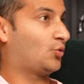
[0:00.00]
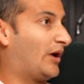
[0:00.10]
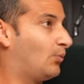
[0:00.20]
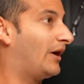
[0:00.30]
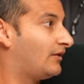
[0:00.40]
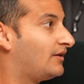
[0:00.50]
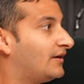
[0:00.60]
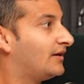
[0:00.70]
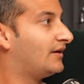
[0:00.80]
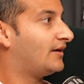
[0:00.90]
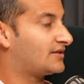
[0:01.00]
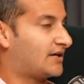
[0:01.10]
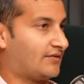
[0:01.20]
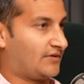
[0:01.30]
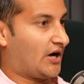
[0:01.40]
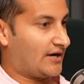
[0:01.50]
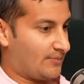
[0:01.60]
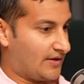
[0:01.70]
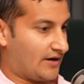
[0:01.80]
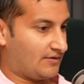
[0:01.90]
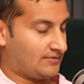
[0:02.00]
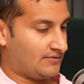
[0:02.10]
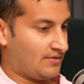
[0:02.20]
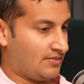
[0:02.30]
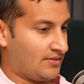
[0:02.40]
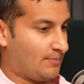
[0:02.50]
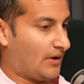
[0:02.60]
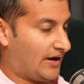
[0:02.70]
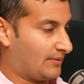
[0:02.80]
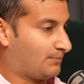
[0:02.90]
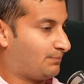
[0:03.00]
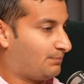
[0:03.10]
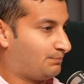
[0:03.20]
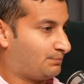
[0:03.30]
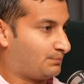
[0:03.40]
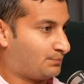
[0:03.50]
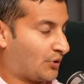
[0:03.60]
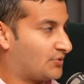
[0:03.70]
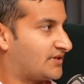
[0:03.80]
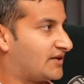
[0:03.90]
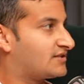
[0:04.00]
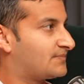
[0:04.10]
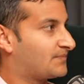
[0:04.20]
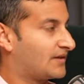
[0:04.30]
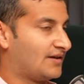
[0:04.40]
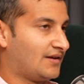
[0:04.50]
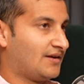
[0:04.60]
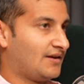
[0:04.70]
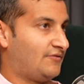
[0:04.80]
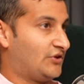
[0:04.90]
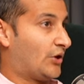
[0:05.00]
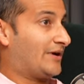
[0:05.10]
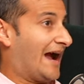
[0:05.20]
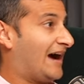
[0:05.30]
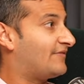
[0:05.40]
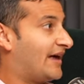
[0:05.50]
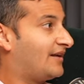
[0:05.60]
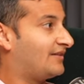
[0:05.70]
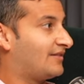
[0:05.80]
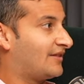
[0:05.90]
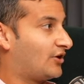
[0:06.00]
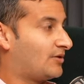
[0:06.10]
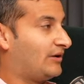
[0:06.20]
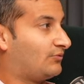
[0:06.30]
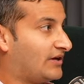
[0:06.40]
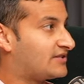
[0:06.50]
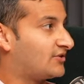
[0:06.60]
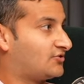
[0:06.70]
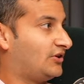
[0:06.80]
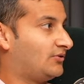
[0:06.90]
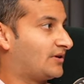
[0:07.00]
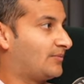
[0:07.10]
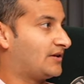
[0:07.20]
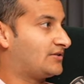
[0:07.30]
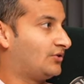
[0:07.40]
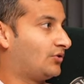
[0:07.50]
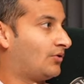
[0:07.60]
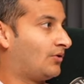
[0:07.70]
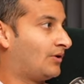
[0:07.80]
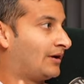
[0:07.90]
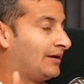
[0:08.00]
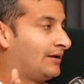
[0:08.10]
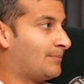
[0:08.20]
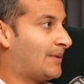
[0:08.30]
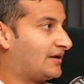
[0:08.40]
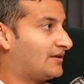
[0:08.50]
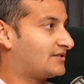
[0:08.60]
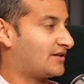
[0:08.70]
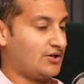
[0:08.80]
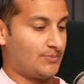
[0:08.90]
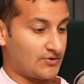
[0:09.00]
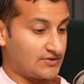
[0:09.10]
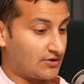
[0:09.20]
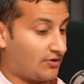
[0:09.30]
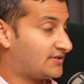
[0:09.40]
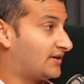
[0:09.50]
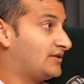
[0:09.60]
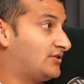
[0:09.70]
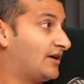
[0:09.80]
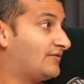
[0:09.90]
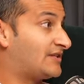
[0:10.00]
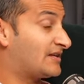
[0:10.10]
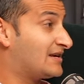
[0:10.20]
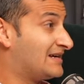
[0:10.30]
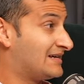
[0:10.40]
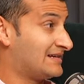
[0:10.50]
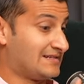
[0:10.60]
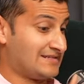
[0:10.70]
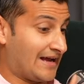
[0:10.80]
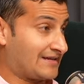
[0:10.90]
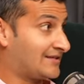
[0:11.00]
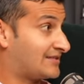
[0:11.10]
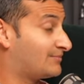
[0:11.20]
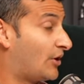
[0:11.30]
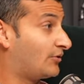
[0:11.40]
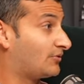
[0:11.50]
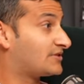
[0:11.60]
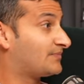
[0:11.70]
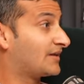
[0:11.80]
quite well to kind of guide them down the buying process. If you don't have that, they're going to be researching you compared to your competitors. Are you posting content? Do you have t like testimonials?